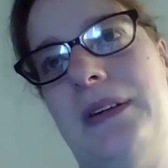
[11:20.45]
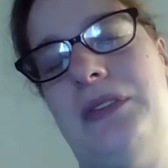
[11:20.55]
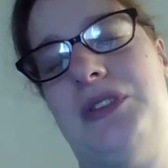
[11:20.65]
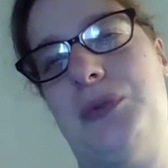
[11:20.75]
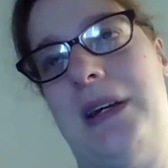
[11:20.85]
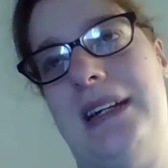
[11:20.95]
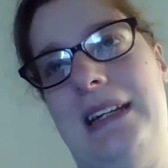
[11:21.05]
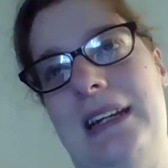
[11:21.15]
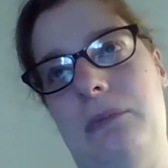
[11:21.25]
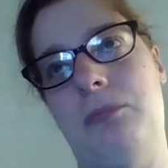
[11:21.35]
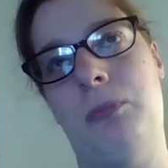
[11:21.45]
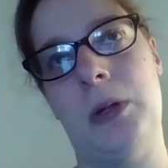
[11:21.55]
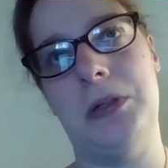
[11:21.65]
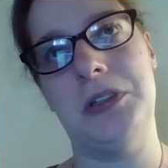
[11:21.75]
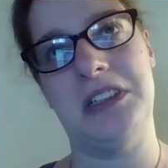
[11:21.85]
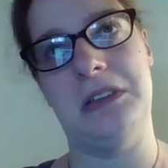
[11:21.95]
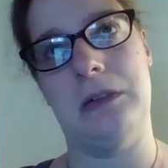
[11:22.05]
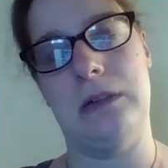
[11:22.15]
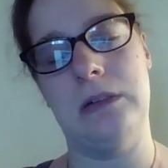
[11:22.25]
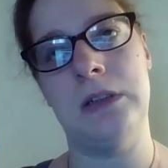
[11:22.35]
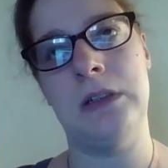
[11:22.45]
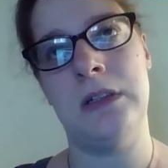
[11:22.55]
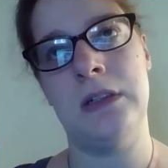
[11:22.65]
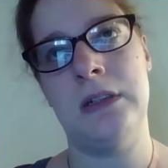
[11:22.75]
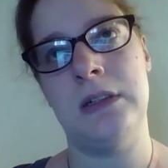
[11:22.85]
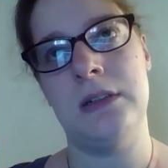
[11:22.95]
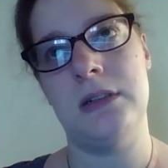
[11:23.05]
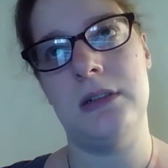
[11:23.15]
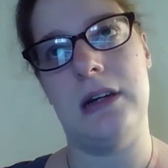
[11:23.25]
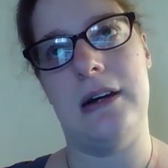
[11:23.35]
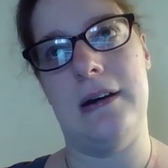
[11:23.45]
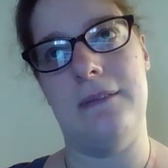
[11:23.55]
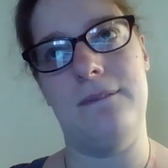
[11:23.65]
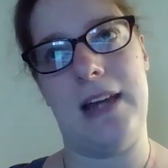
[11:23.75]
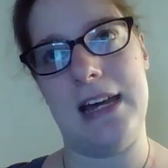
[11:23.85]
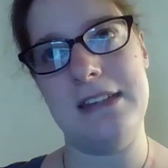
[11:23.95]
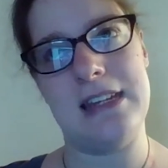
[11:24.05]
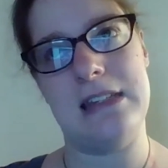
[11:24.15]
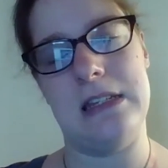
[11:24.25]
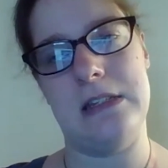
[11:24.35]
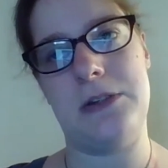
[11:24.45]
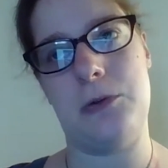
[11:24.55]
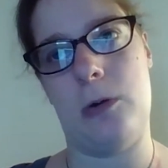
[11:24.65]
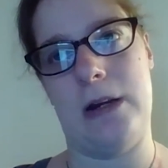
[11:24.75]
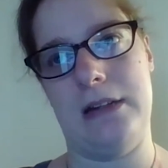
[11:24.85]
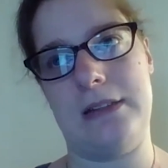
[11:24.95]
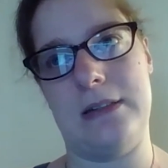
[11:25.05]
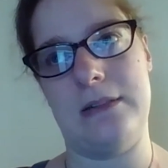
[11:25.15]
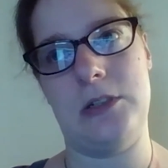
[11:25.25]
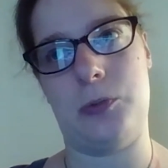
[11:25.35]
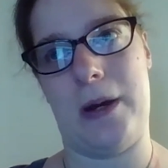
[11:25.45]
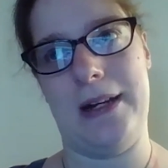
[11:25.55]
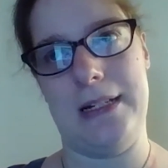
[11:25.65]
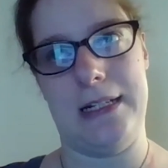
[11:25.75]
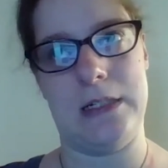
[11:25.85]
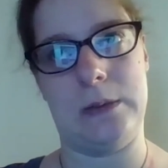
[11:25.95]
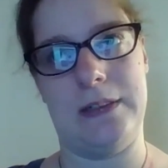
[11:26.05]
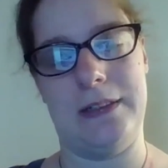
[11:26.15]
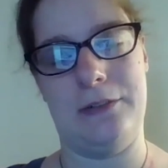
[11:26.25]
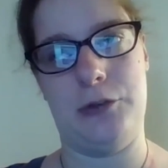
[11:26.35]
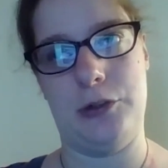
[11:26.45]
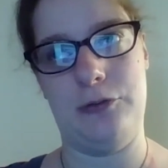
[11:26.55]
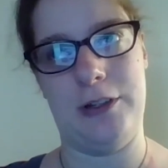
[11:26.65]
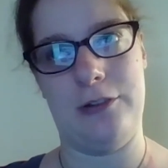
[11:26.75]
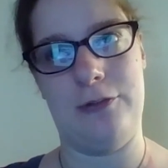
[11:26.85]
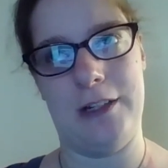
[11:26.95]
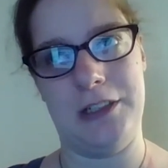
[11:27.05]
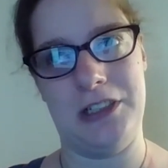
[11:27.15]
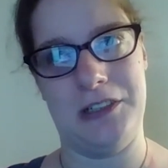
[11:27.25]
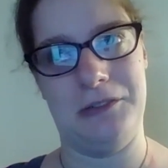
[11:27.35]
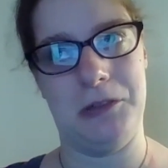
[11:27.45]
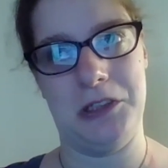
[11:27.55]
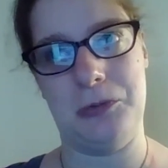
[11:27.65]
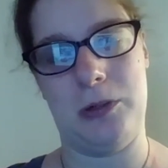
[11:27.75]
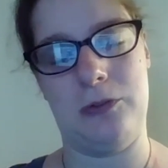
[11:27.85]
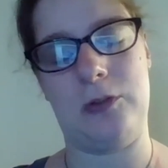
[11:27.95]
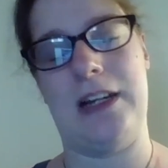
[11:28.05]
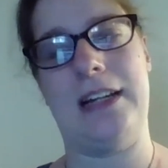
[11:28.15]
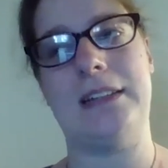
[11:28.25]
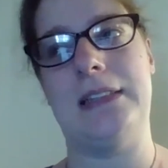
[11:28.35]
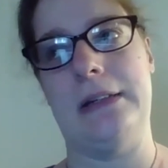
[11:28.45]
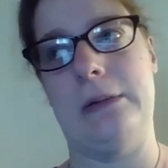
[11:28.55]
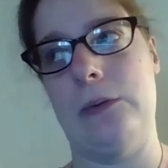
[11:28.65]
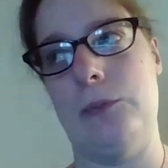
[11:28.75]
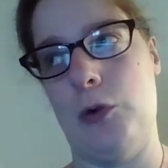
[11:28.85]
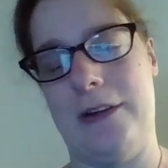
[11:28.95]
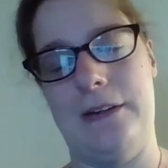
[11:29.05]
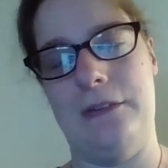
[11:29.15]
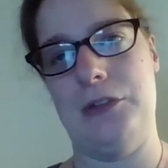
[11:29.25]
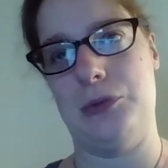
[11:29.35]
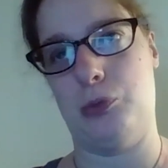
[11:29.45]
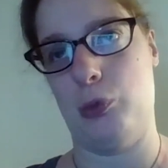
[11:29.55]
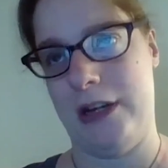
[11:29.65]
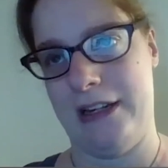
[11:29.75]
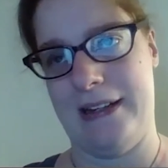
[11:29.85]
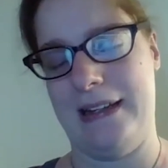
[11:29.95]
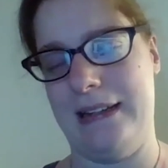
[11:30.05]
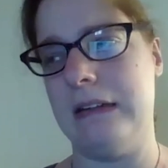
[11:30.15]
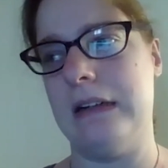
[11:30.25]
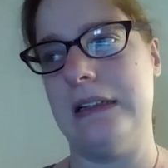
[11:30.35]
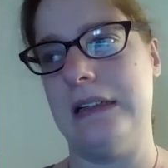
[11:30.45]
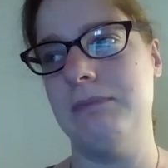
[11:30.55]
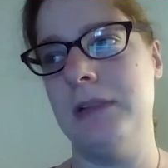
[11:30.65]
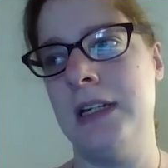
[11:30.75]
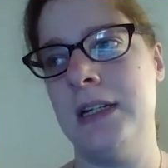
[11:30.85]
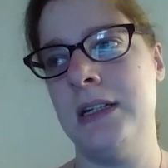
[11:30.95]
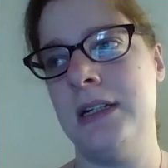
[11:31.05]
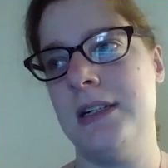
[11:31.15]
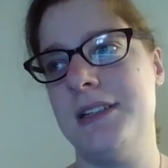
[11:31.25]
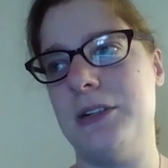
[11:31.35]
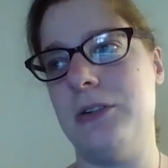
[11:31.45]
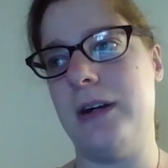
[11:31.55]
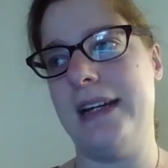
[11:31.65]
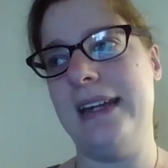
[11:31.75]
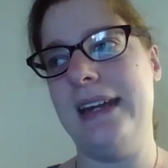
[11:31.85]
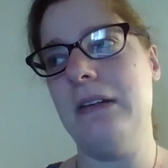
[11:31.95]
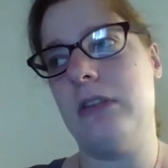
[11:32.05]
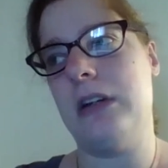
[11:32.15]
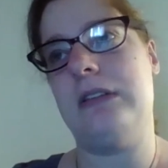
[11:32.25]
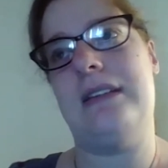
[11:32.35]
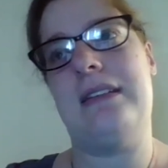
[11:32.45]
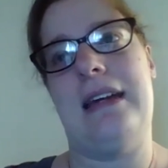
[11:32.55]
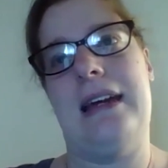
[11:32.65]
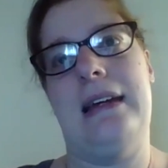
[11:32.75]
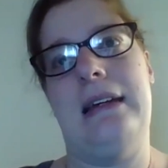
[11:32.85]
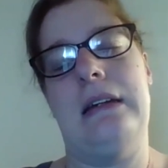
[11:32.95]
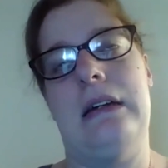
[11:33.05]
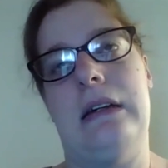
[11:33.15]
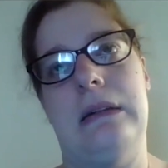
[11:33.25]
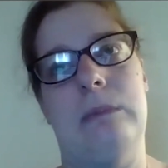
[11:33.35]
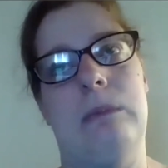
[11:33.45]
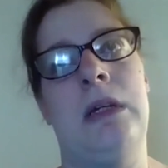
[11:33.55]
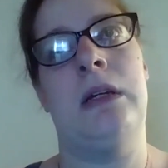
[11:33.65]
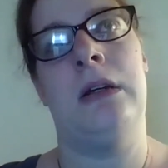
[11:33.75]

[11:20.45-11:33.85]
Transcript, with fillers: i was writing personal um, essays and stories i was writing a lot of goofy fiction which reflected on what i was reading um, so i can't really say um,